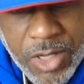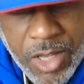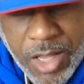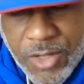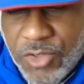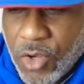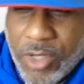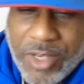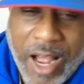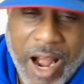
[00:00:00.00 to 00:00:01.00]
And so
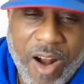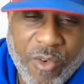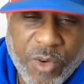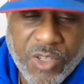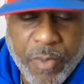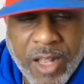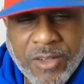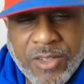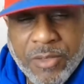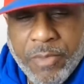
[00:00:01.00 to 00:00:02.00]
it's our
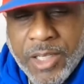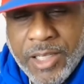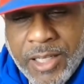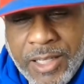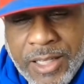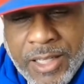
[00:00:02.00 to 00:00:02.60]
responsibility